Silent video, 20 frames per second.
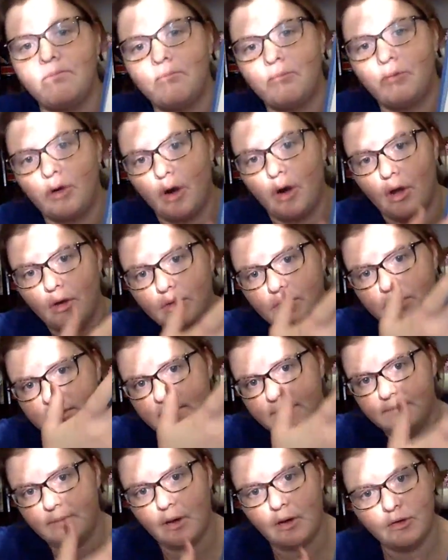
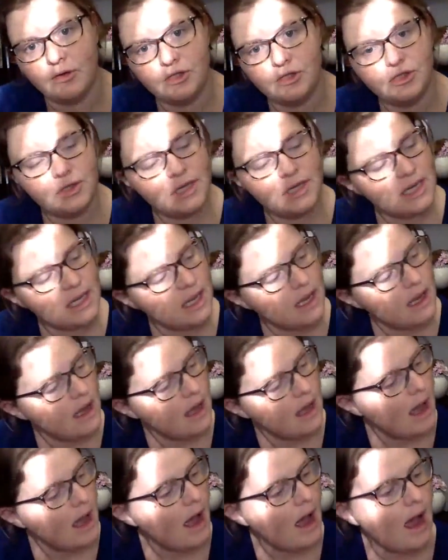prose and poetry,
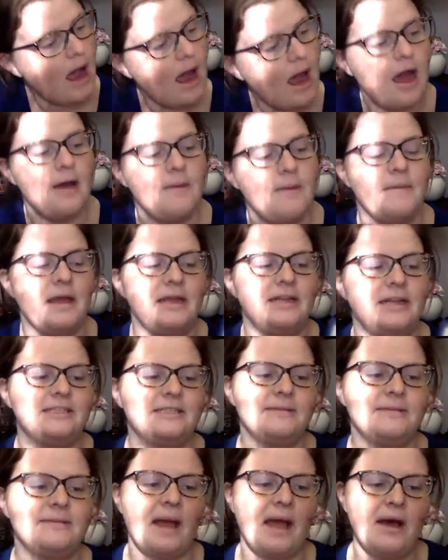and
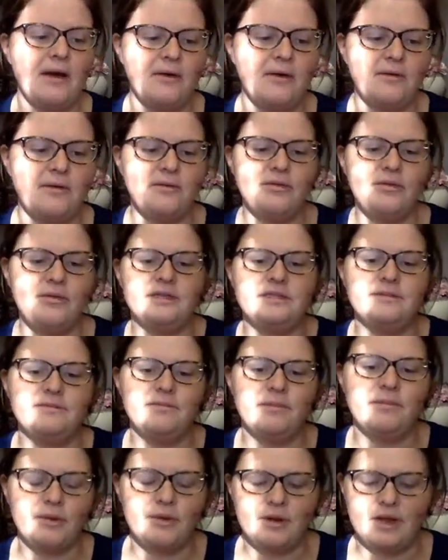it's about
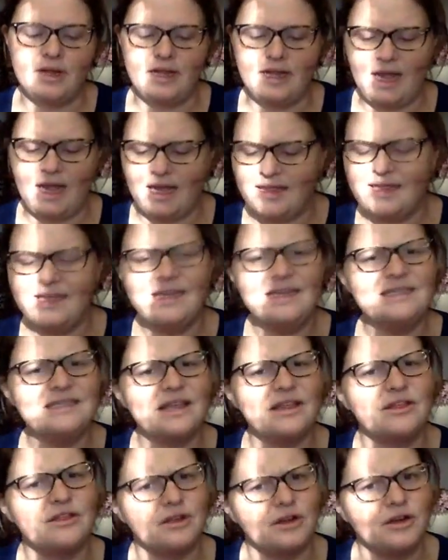this boy. I think he's
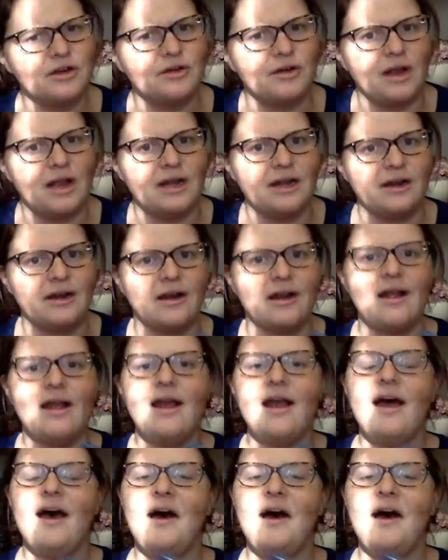a third grader.